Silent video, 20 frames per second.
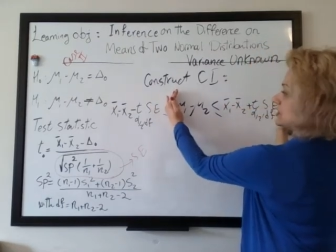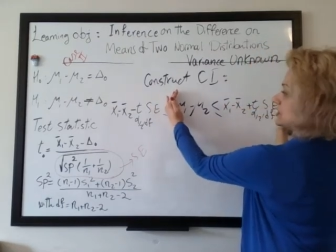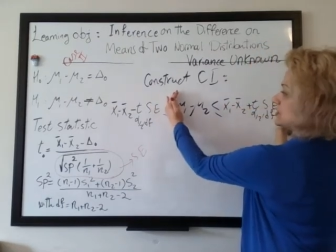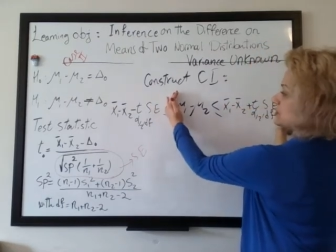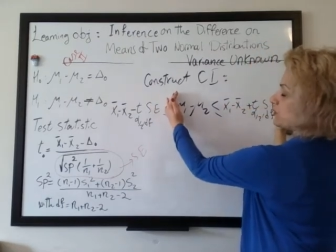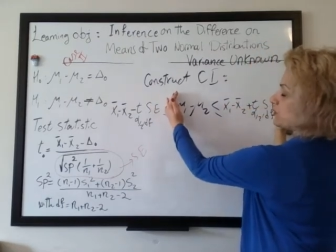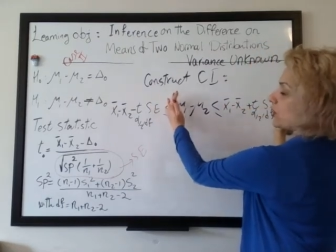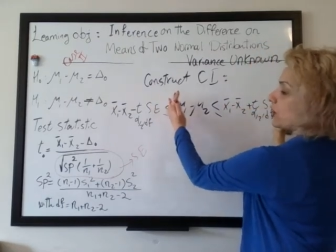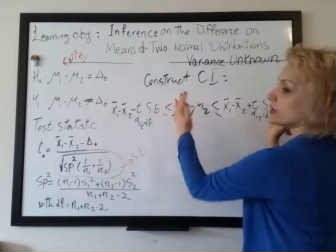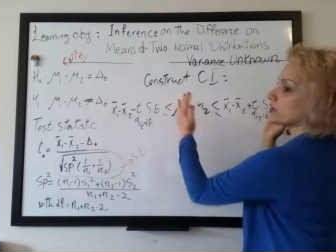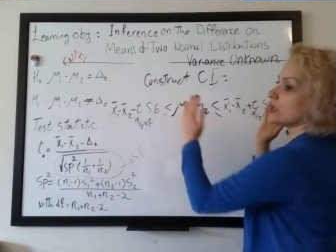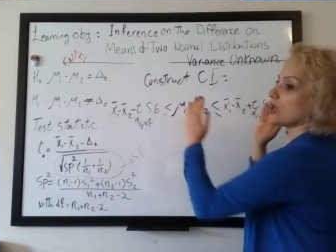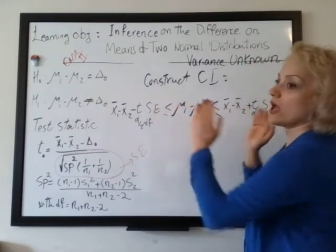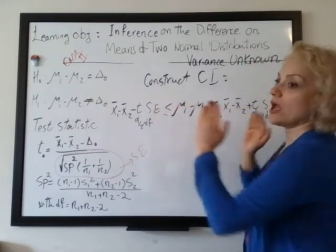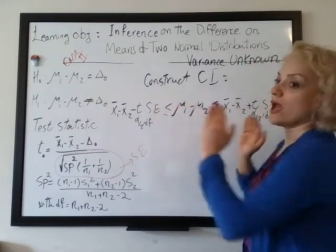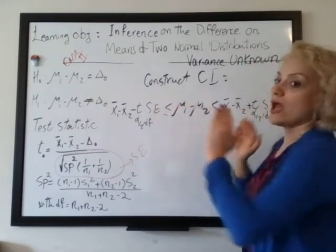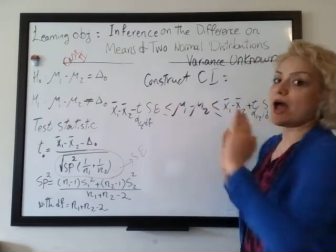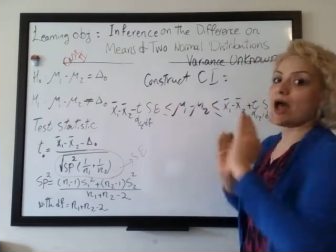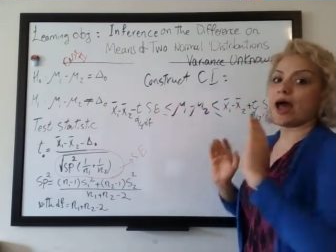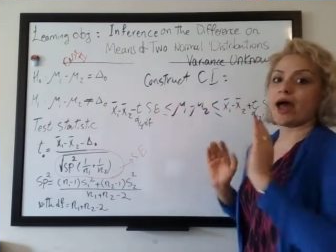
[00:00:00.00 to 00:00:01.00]
this part.
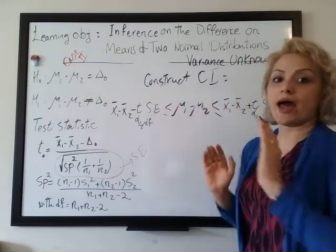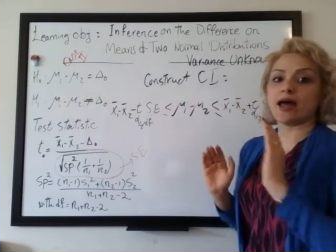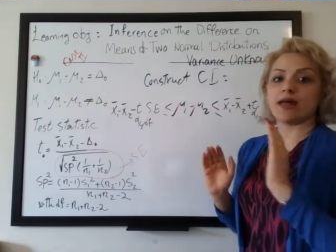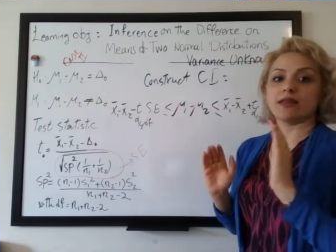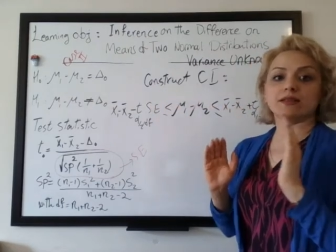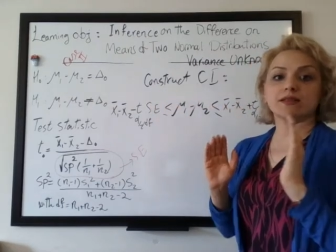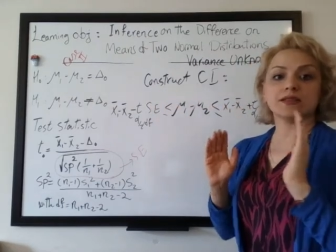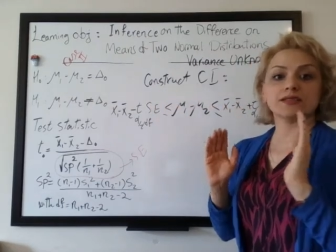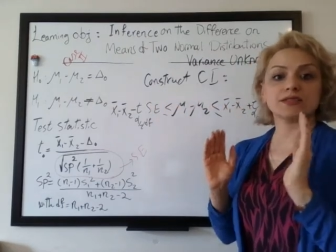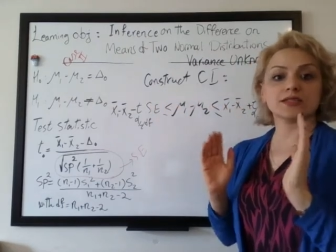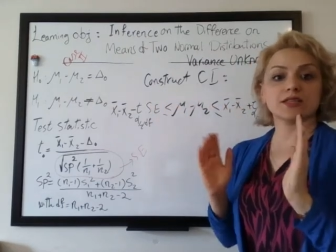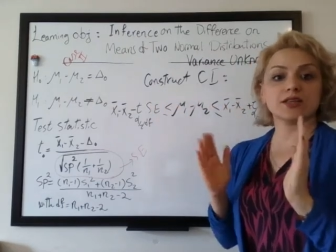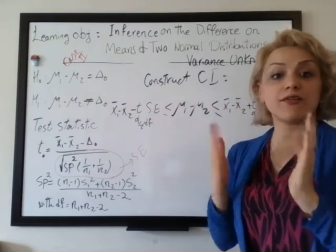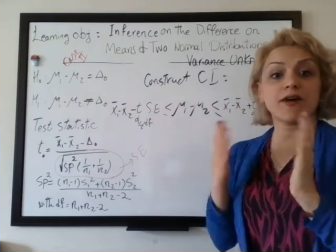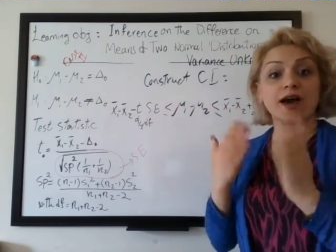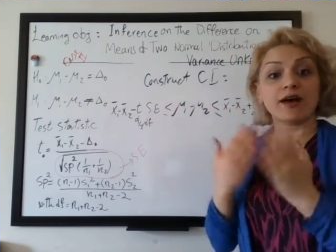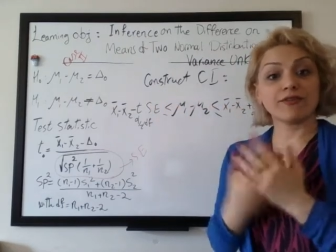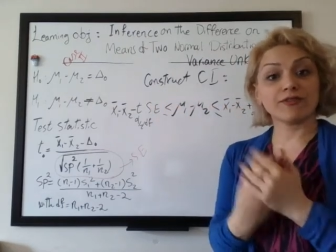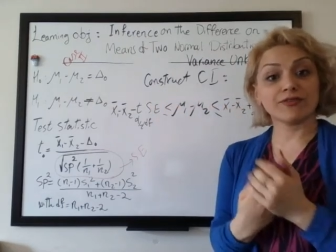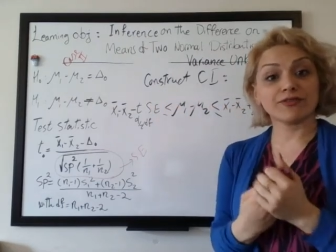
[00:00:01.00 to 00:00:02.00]
And instead of
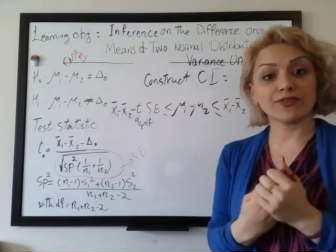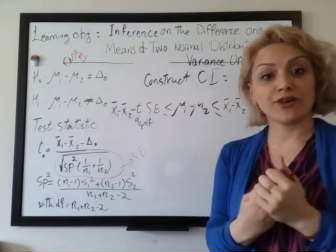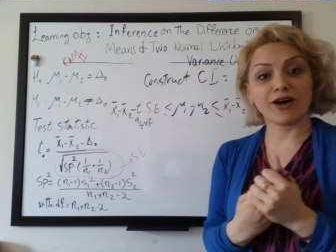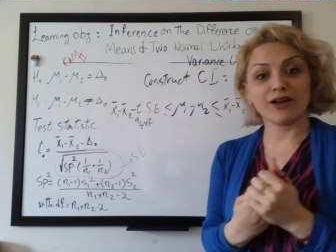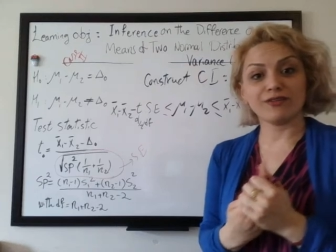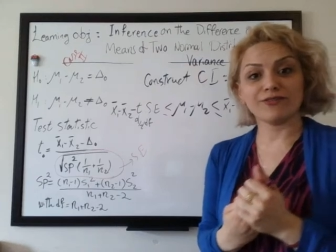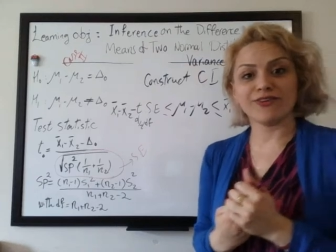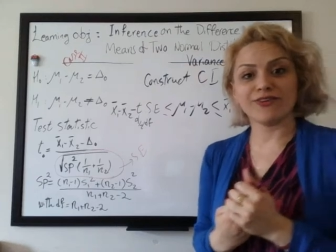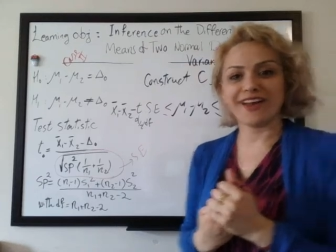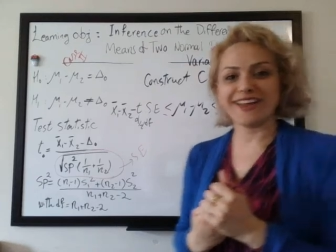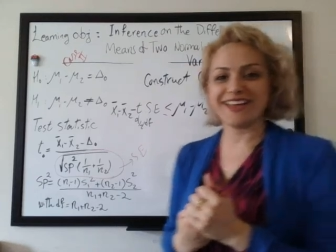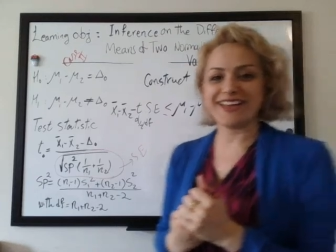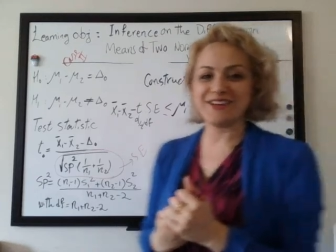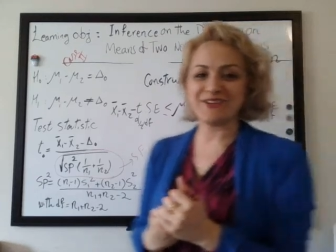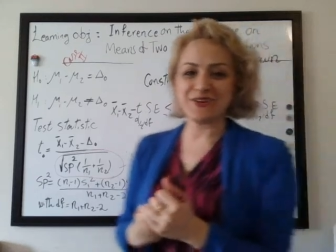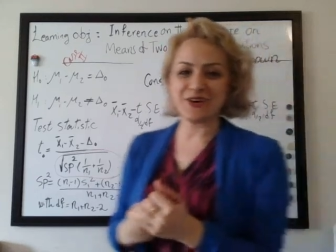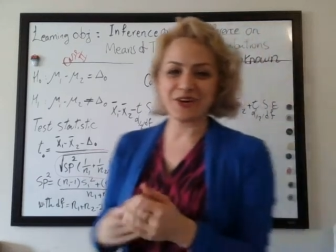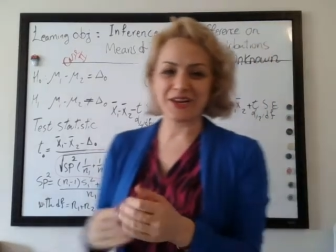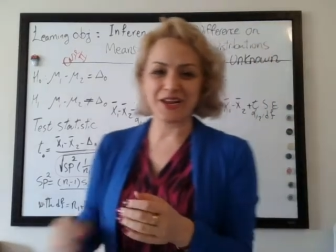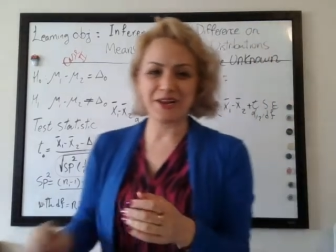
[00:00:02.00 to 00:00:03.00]
half of the alpha, again,
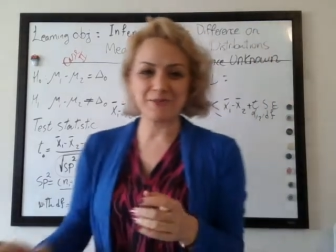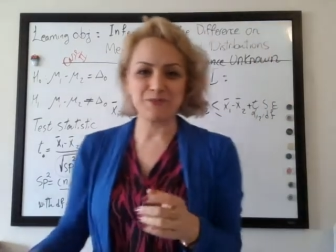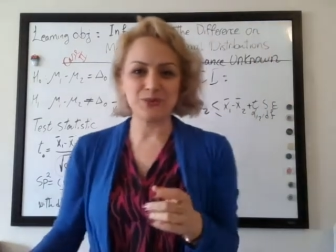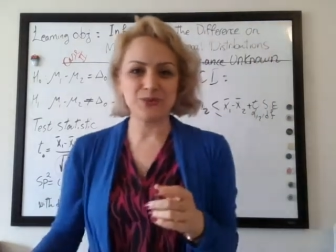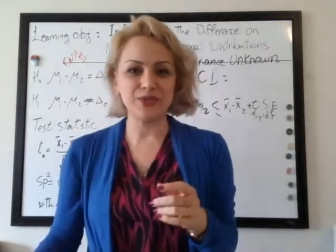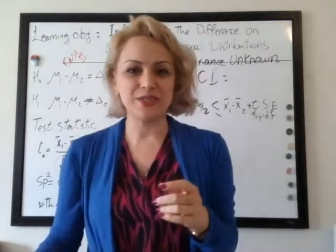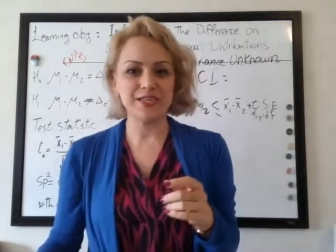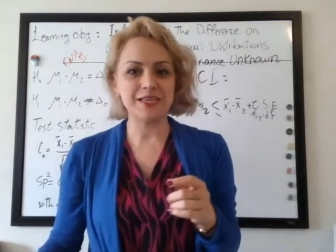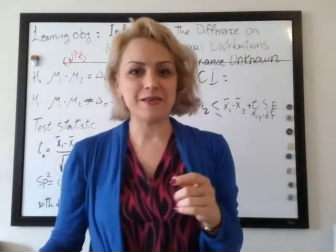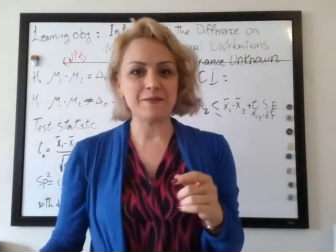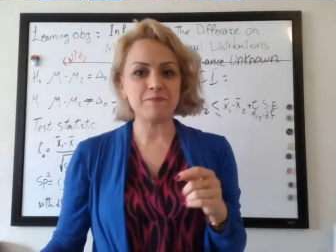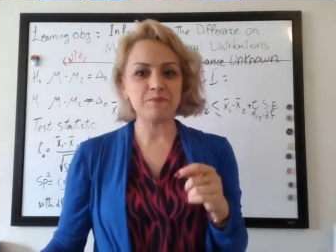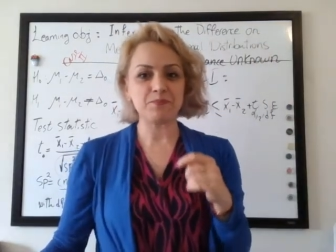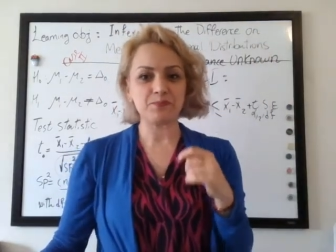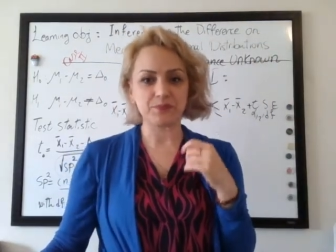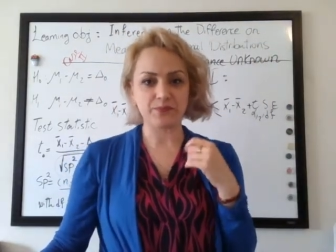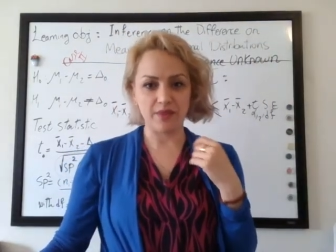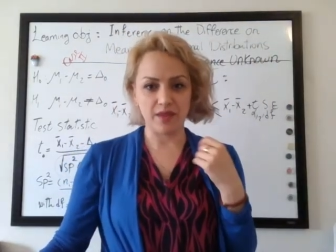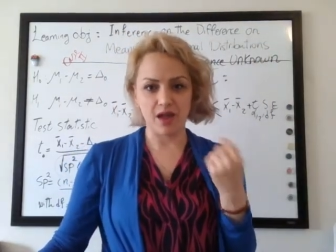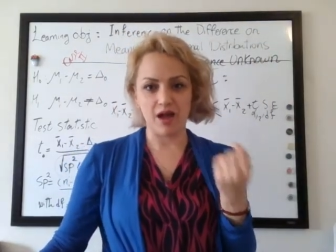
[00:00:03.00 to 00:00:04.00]
you are going to put the
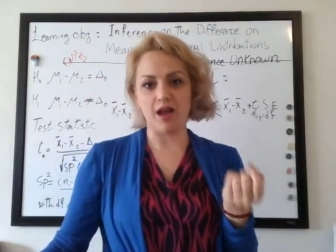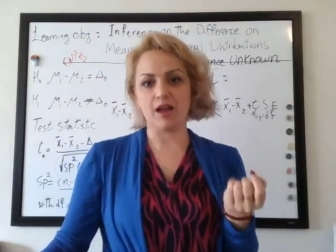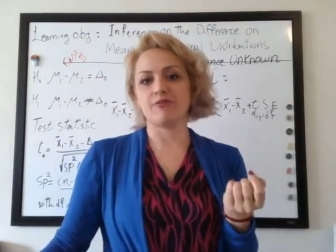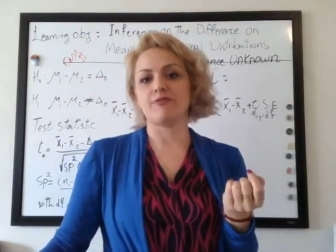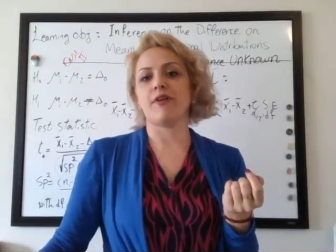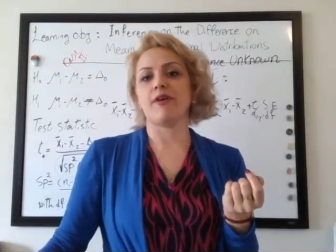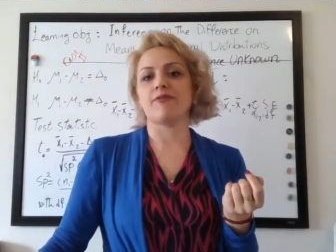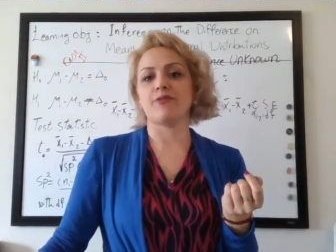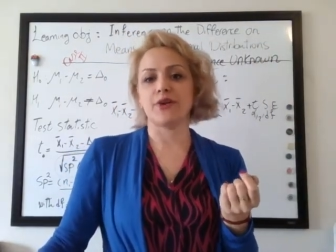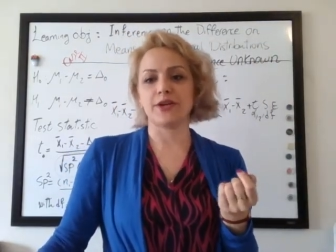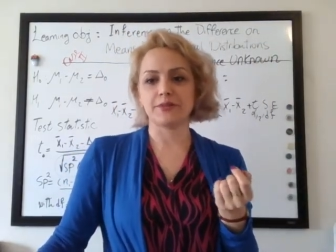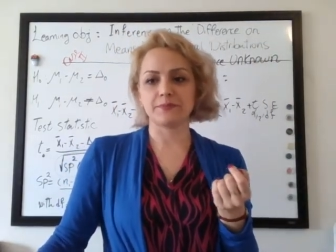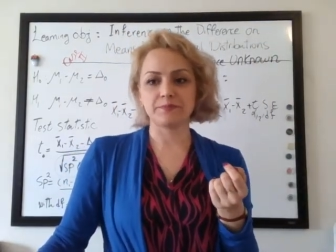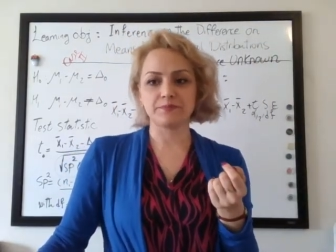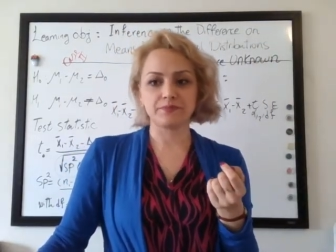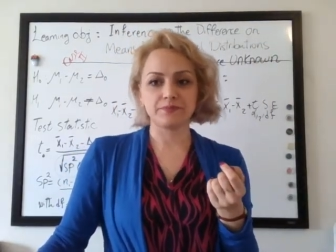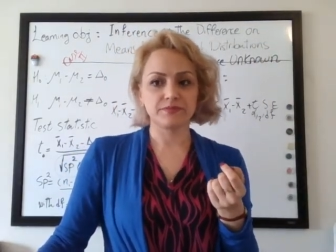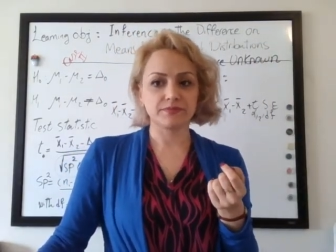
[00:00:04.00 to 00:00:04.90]
mm, alpha for it.